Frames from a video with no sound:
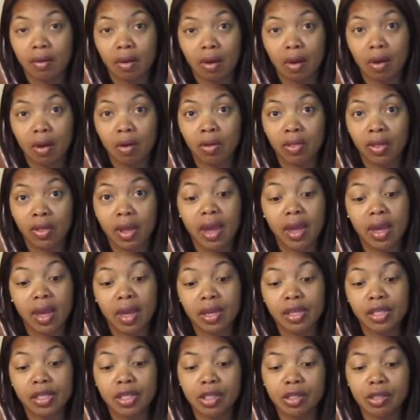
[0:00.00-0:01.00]
on the
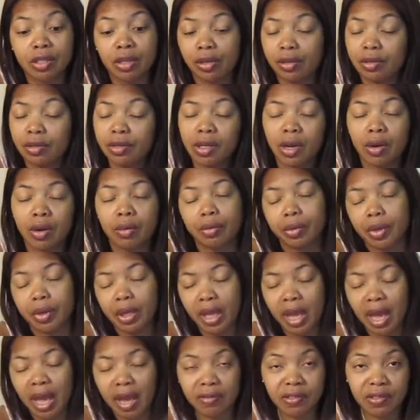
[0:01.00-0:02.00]
edge, so you don't
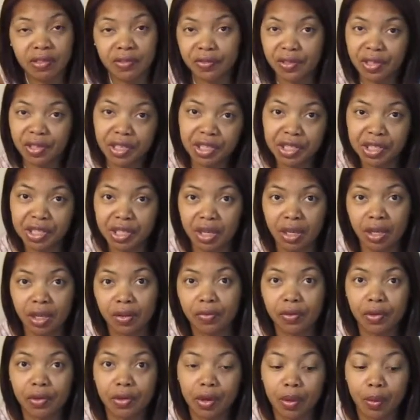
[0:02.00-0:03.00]
really have to finish it
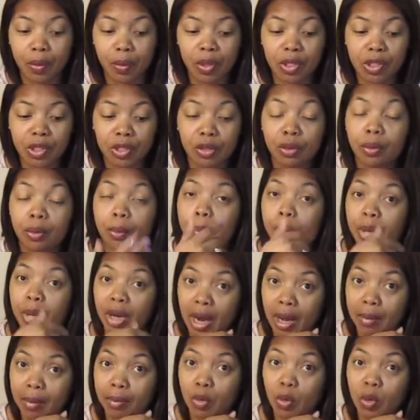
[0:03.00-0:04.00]
if you don't want to, but
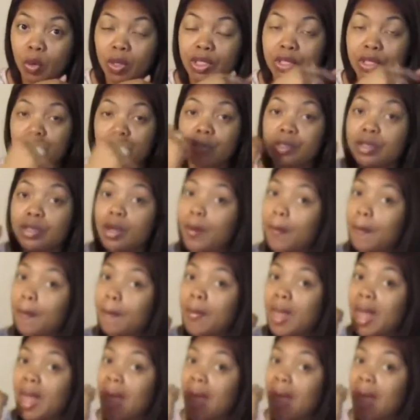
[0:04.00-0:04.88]
I'm going So